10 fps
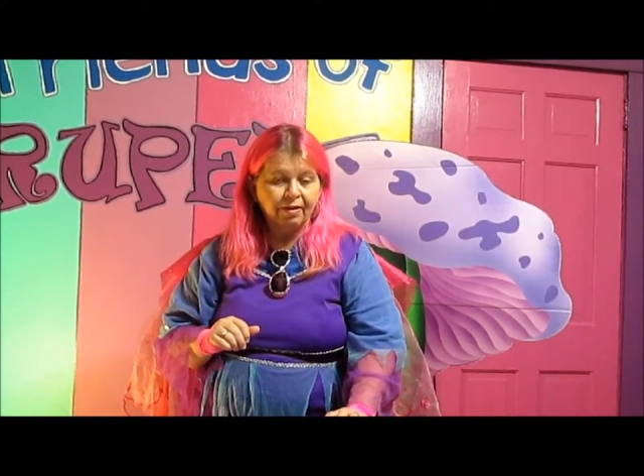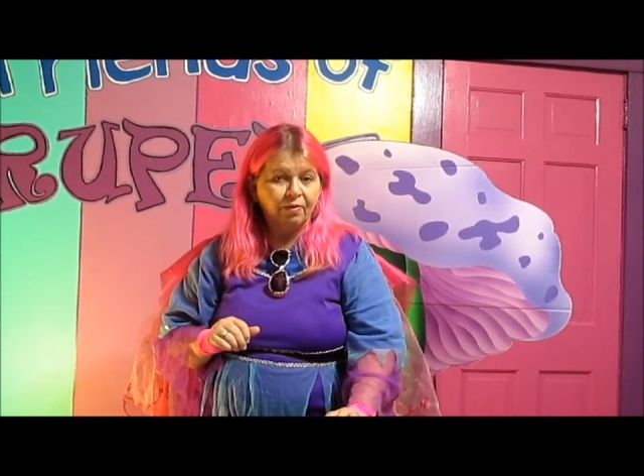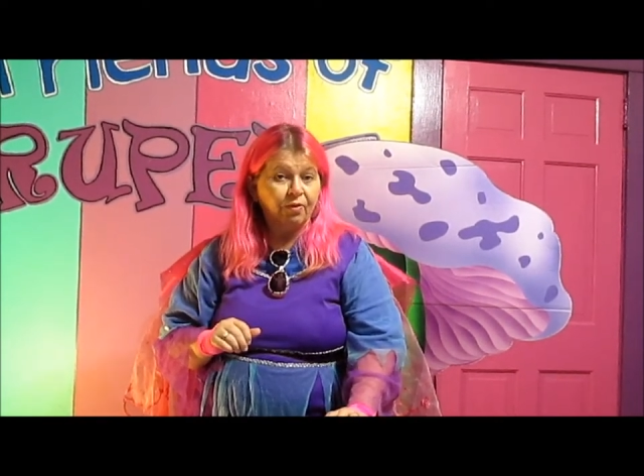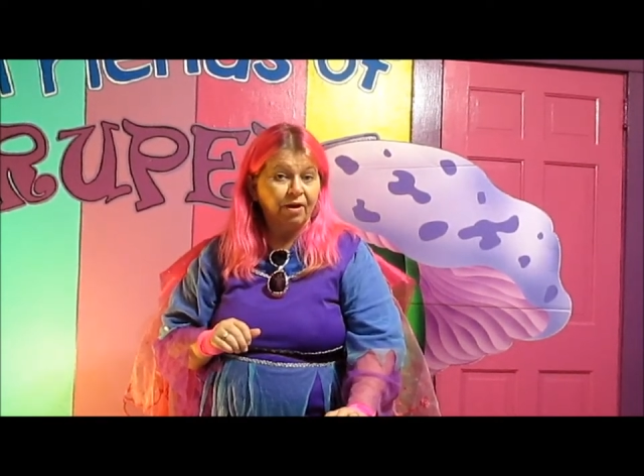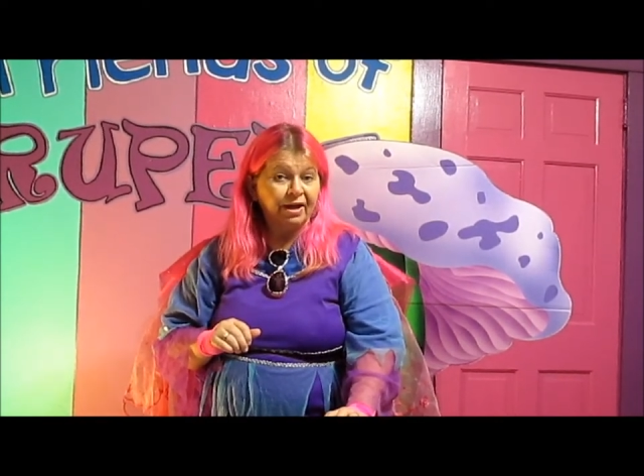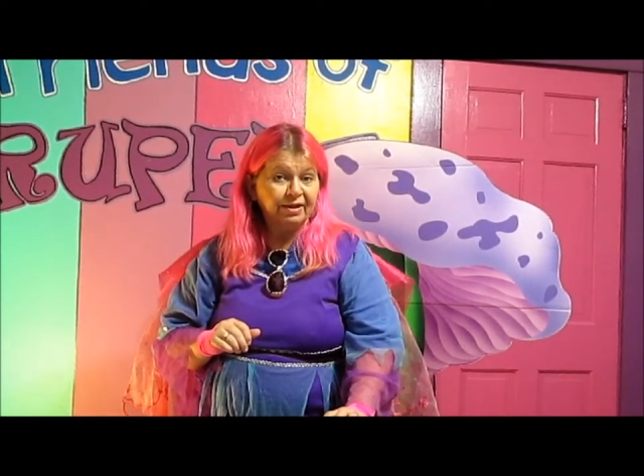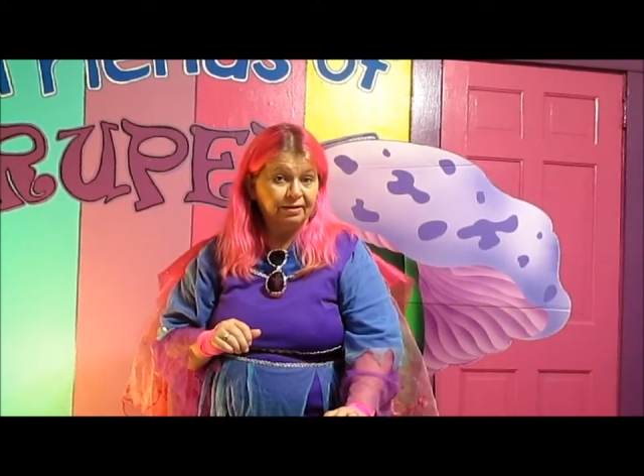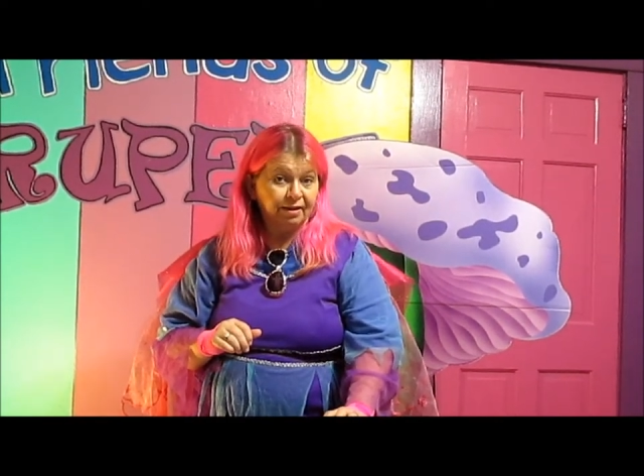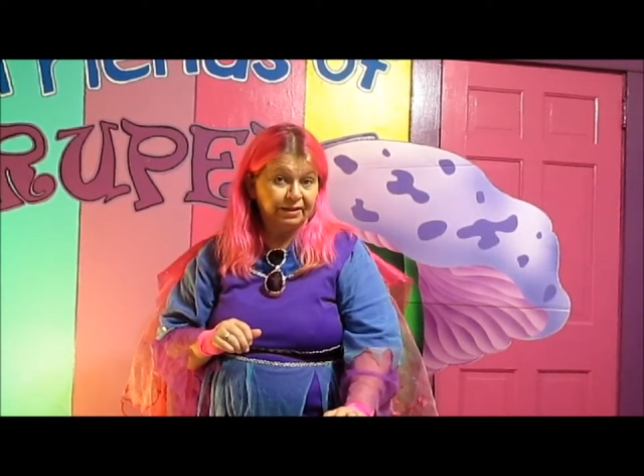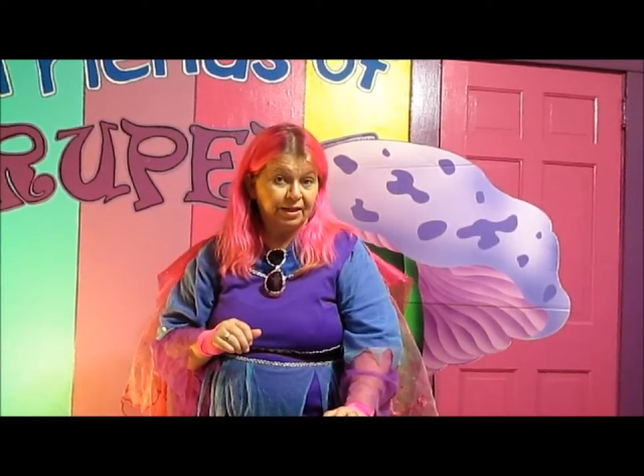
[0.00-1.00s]
Well, I didn't
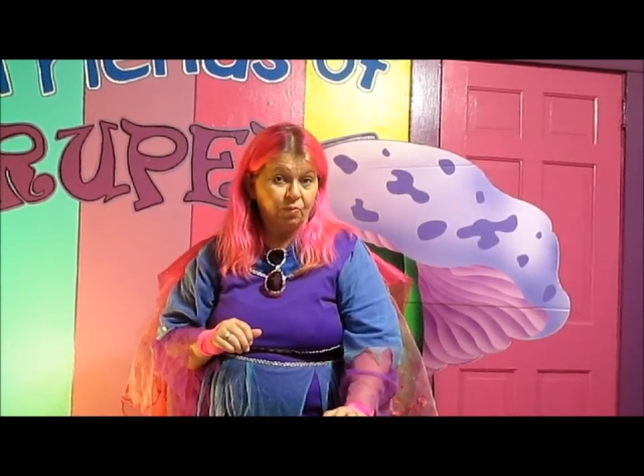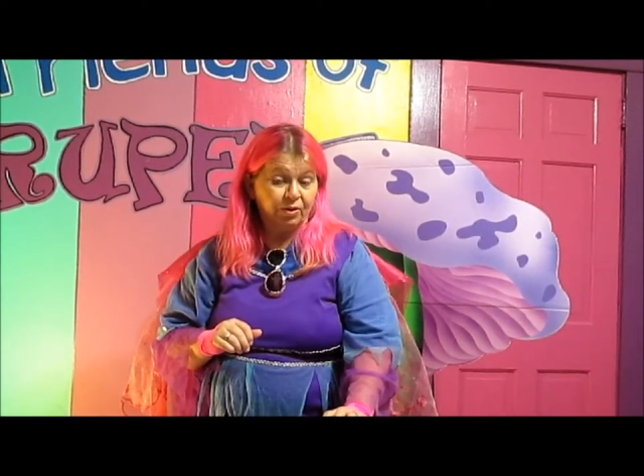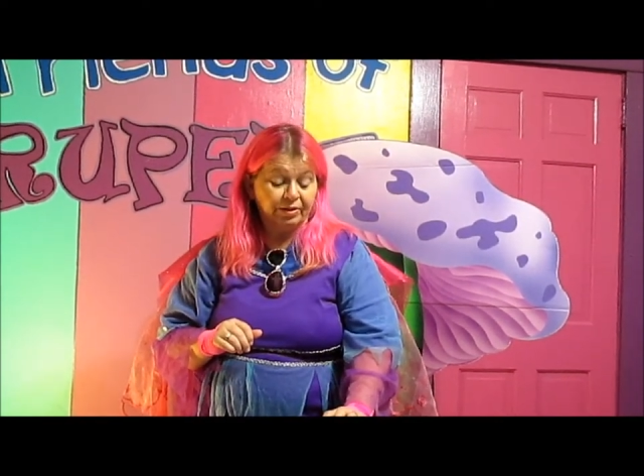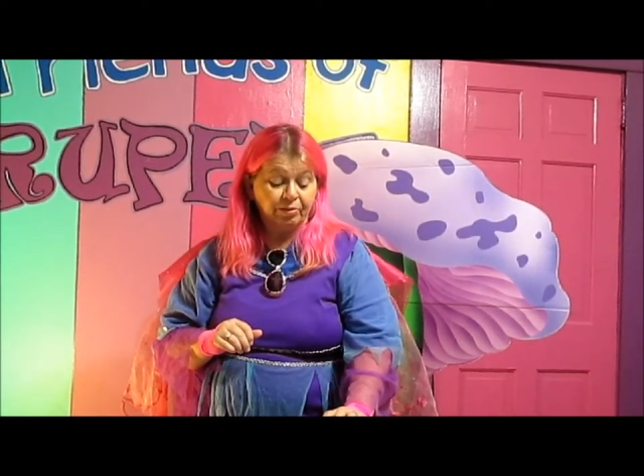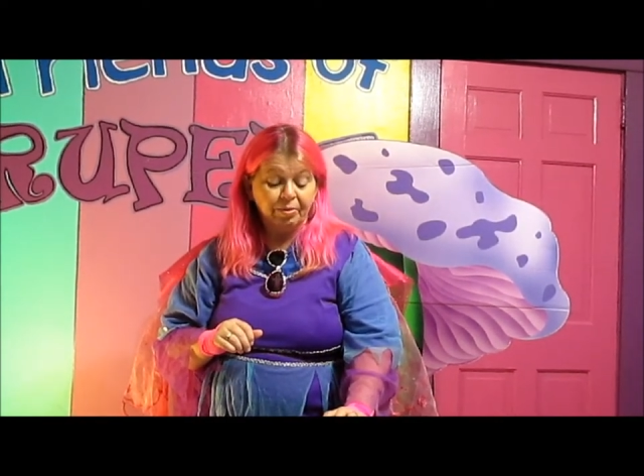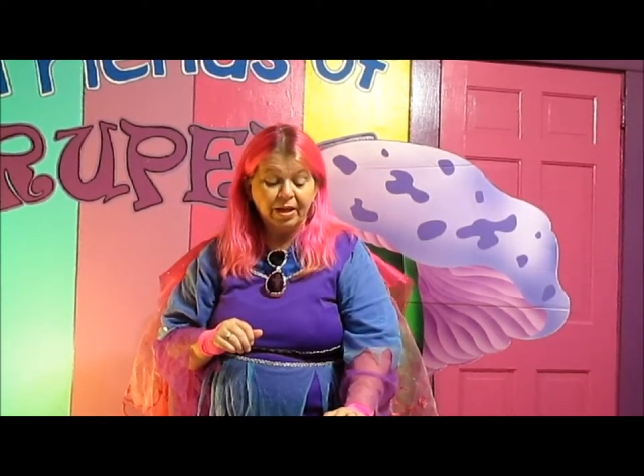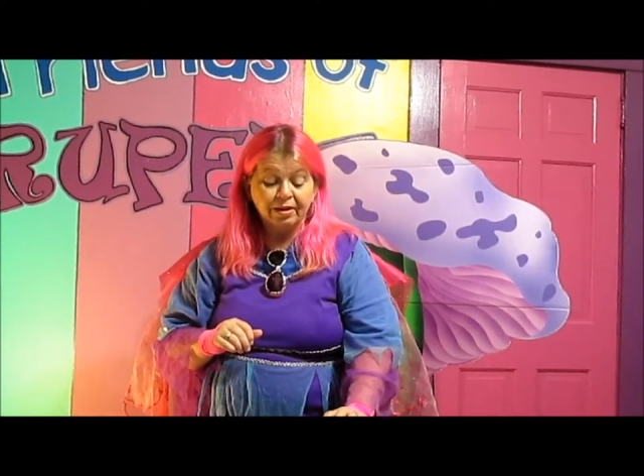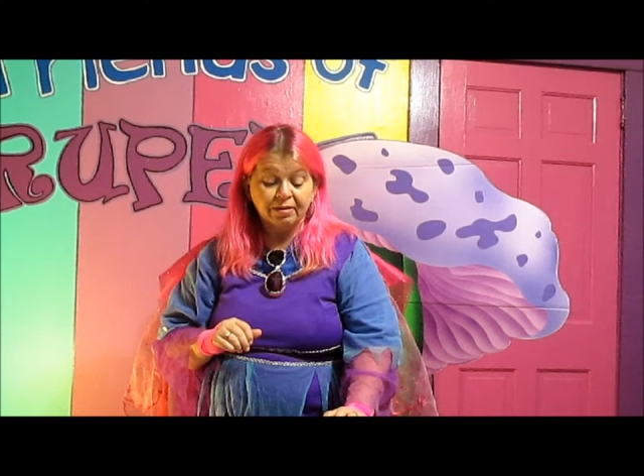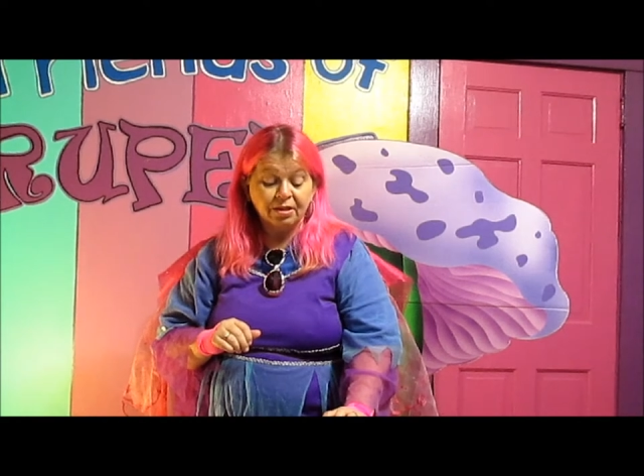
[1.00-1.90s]
like that one little bit,